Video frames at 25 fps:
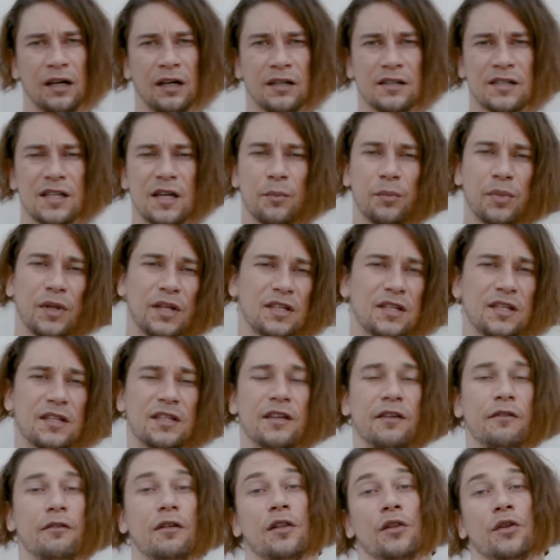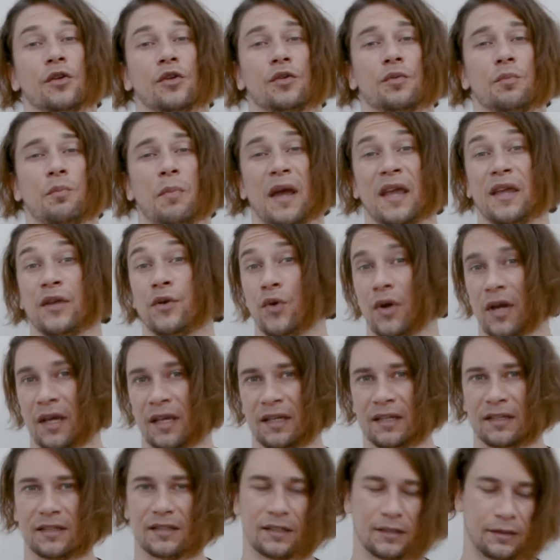Some places they will not pay you
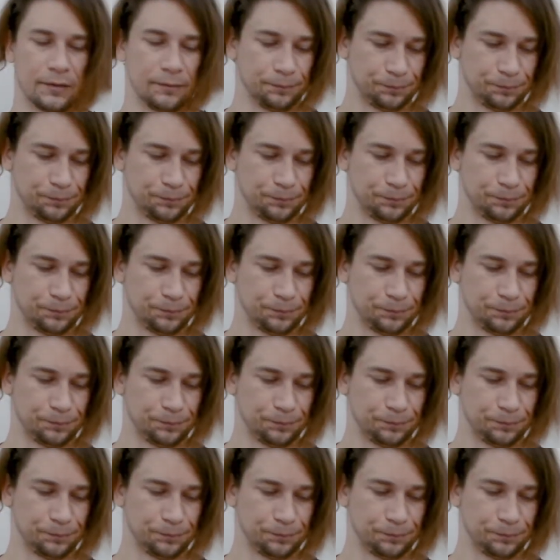anything.